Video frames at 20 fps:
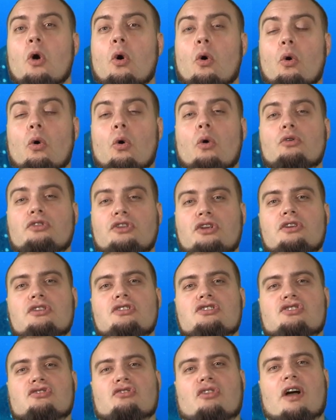or you
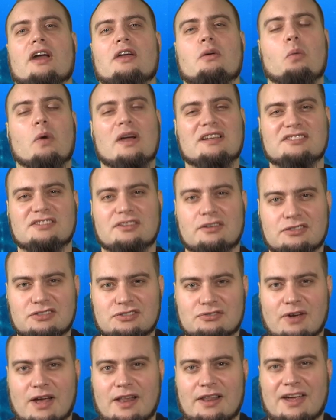could try Western
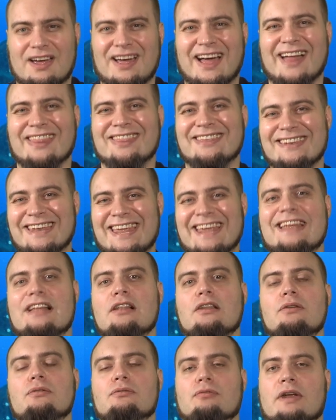Australia at the
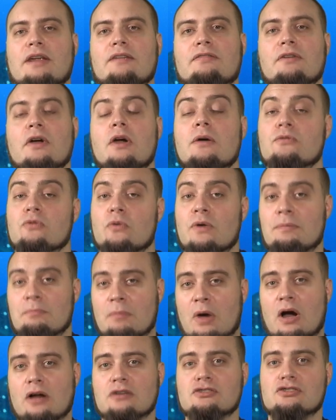Ningaloo Reef between
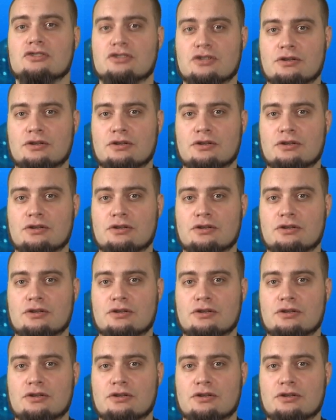March and